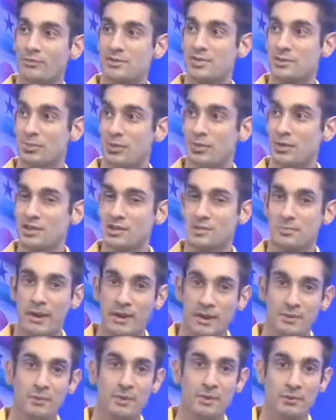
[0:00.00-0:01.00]
supporting
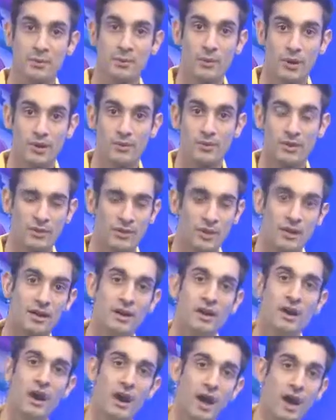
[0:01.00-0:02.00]
Spain. I'm going to be wearing the thing.
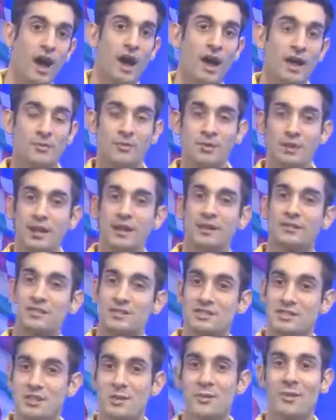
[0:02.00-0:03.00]
I would like to
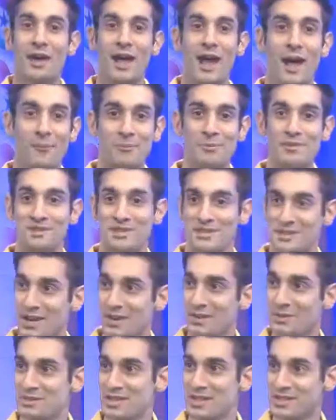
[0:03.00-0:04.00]
see what happens because I
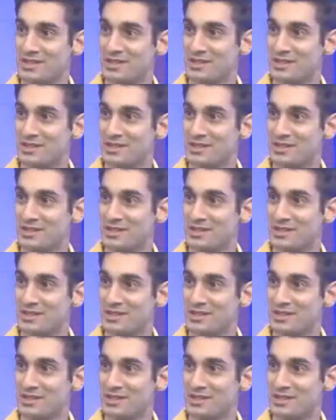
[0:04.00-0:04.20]
always like to see